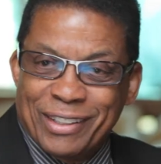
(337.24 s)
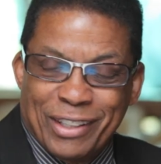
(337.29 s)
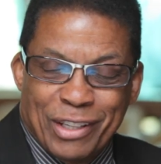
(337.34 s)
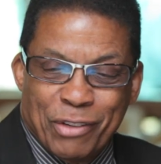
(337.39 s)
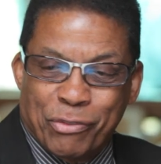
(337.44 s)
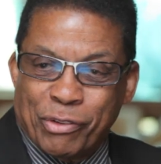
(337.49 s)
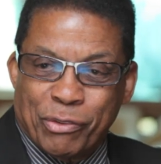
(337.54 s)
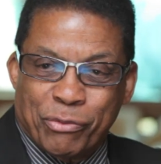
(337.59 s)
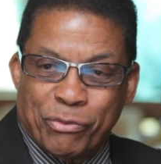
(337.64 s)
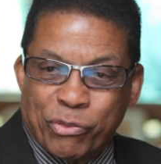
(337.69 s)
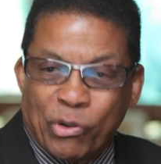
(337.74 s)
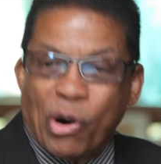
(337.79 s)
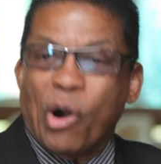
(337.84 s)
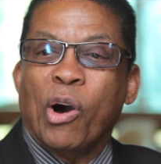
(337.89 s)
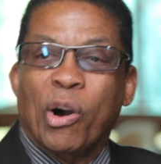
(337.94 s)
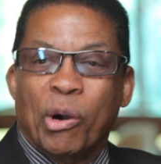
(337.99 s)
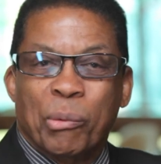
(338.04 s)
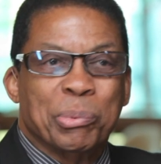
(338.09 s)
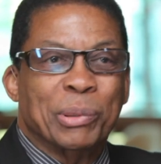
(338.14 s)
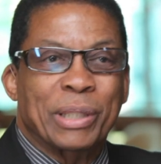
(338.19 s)
If a
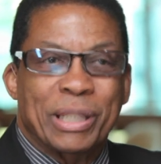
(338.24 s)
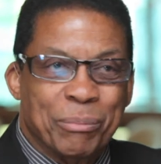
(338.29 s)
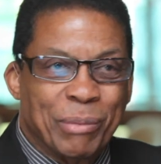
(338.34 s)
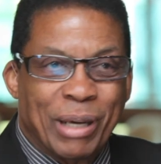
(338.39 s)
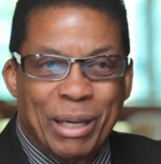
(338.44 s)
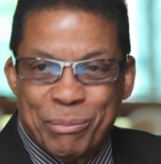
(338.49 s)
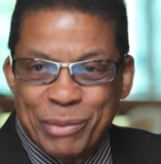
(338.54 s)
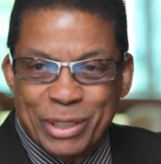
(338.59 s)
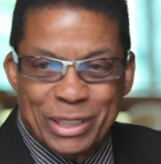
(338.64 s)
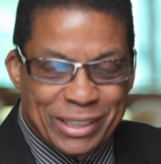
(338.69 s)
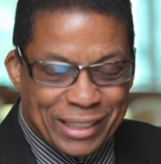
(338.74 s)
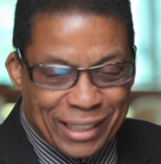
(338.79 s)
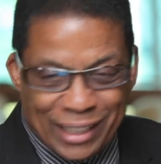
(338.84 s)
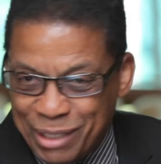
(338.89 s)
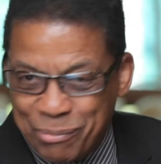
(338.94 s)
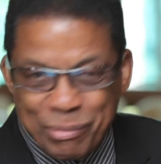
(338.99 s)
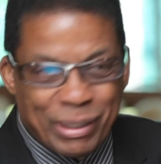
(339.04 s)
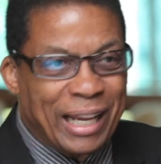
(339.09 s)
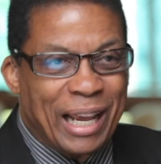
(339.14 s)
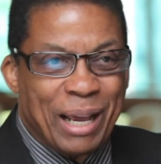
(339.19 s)
frog played my music,
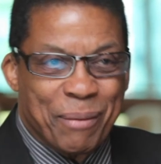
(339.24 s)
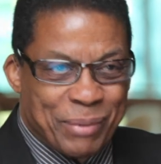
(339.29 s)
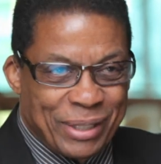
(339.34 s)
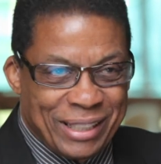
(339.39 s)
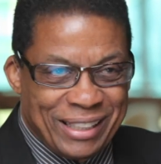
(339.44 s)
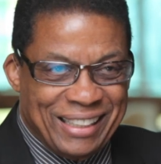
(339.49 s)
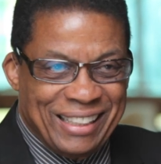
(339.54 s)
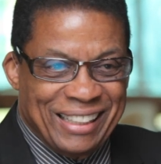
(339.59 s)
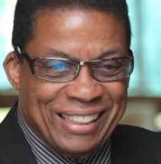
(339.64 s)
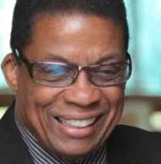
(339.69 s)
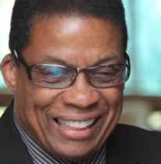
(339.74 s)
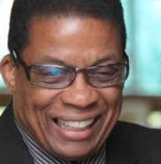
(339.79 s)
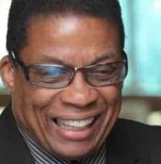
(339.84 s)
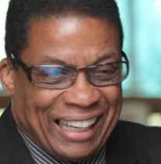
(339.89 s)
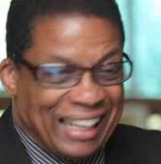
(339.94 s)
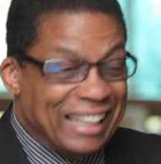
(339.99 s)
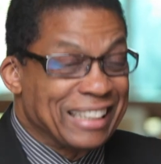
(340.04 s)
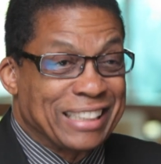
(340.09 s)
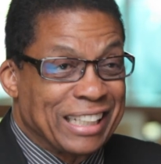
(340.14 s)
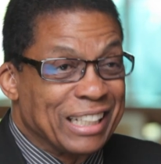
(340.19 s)
I'd be happy.
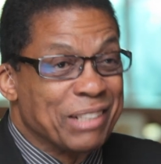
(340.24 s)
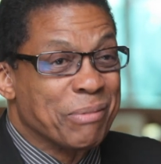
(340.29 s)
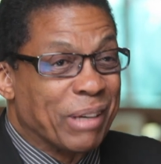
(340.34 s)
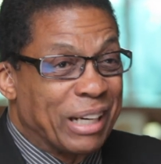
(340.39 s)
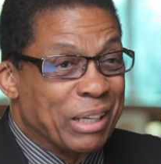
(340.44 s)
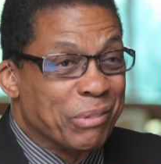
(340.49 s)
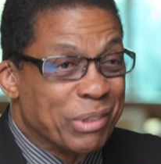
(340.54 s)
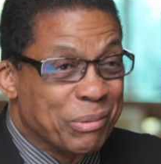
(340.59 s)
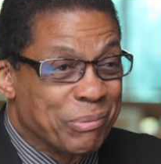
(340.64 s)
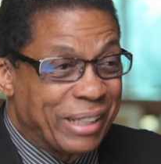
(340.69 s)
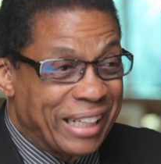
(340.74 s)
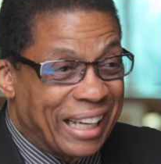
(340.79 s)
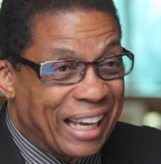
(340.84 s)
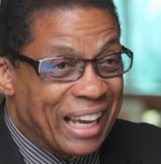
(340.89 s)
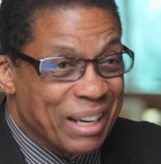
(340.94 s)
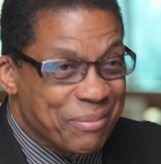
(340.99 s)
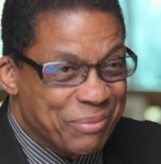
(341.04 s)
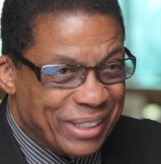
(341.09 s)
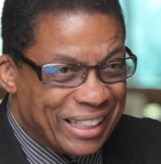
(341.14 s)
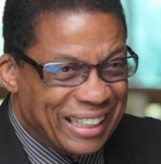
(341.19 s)
I guess anybody would be
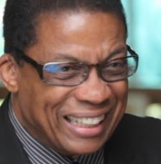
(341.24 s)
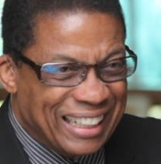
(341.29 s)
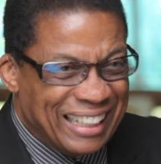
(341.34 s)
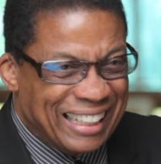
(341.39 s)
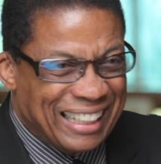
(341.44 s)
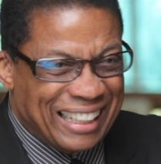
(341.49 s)
happy.